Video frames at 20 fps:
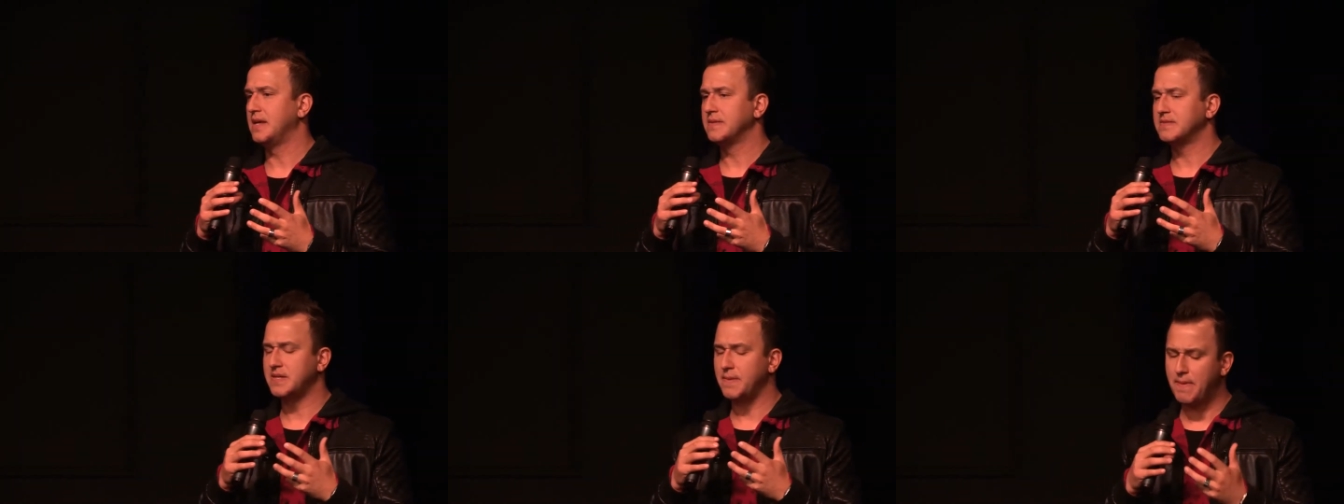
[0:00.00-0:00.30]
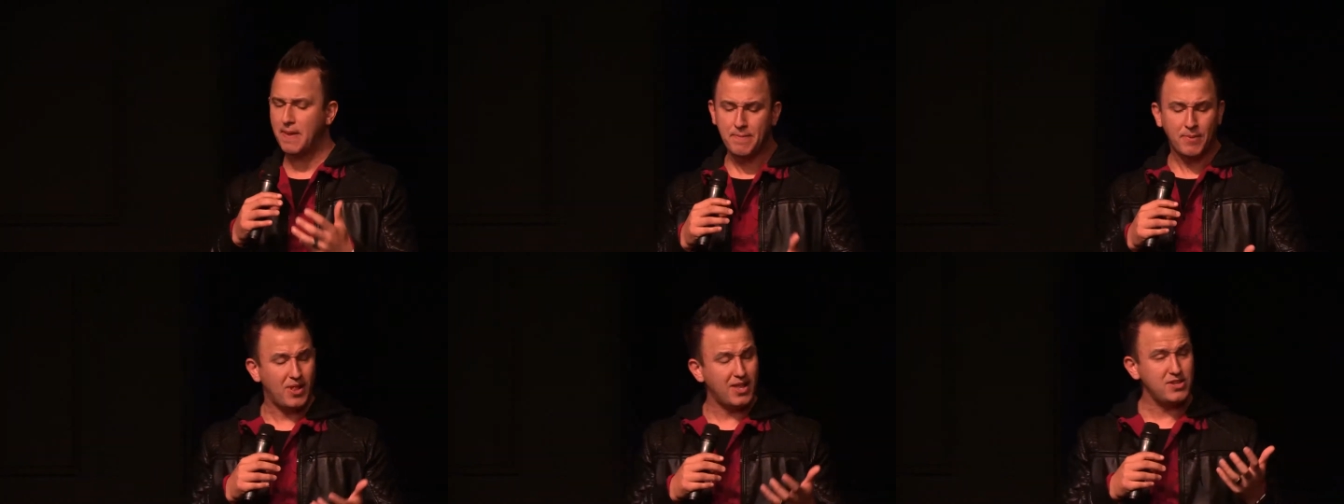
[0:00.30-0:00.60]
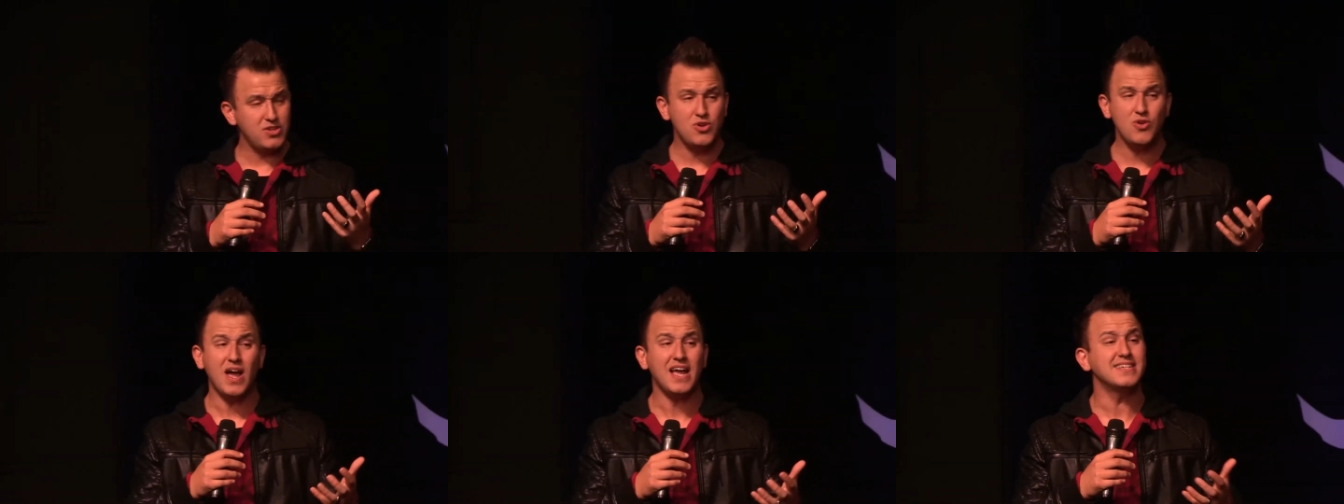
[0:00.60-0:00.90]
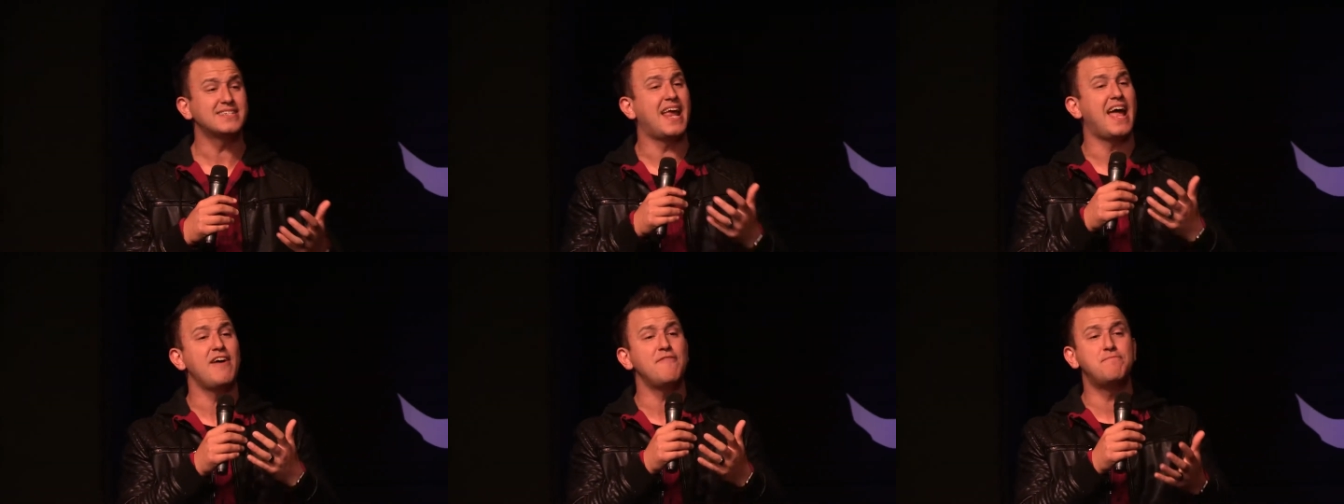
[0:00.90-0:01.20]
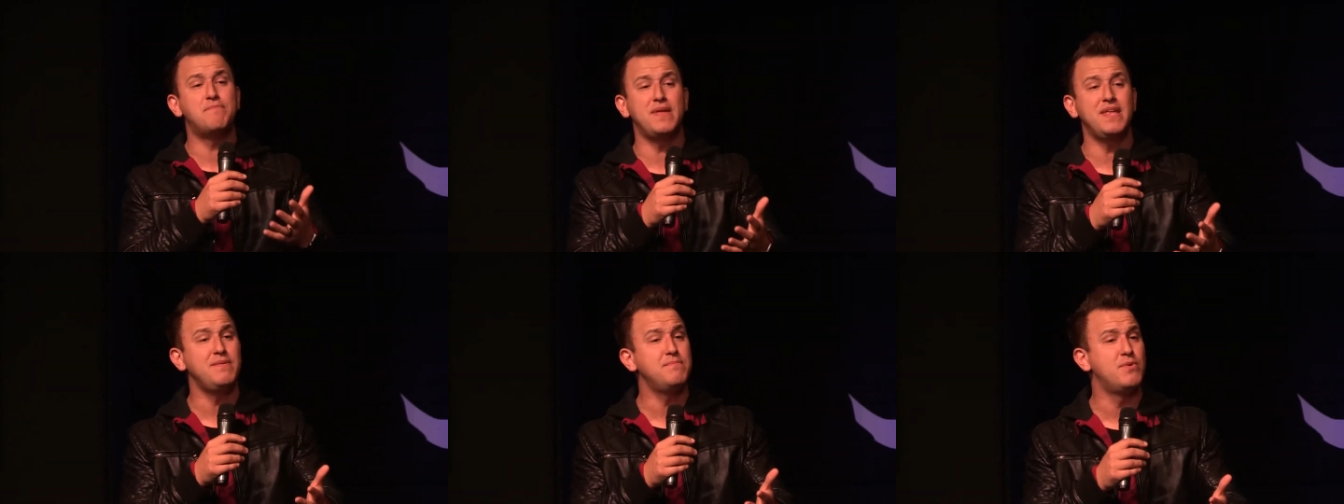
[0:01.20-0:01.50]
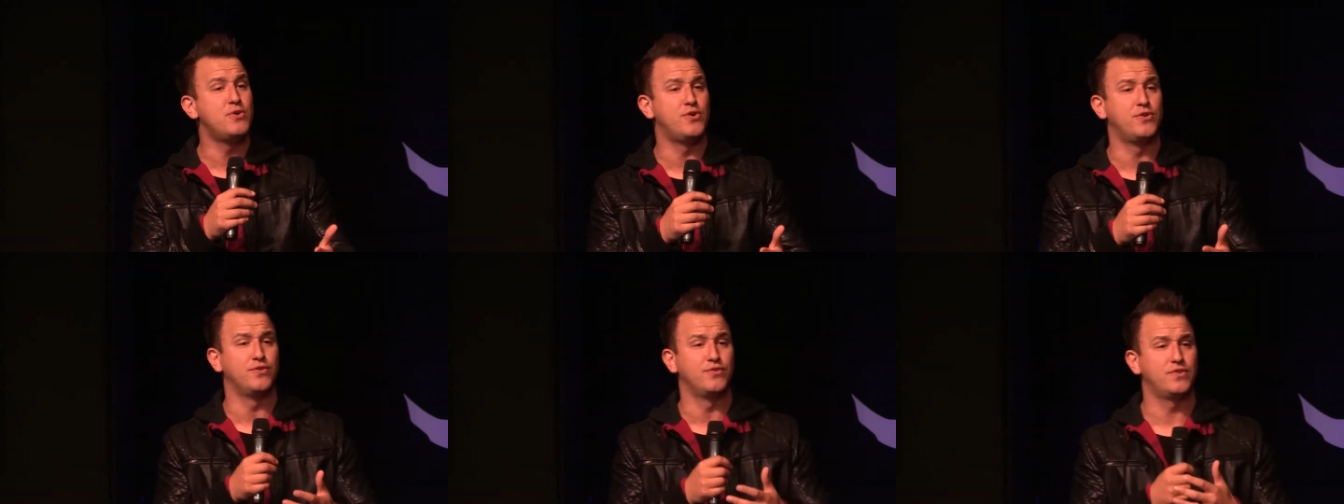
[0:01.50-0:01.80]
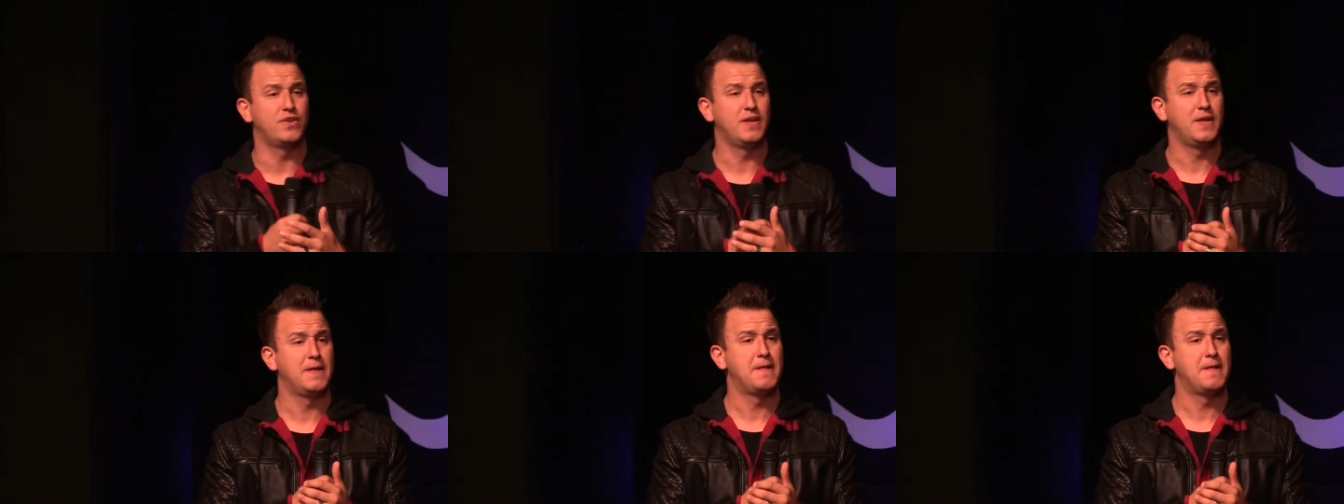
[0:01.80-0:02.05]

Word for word: to people. And you guys have been moved.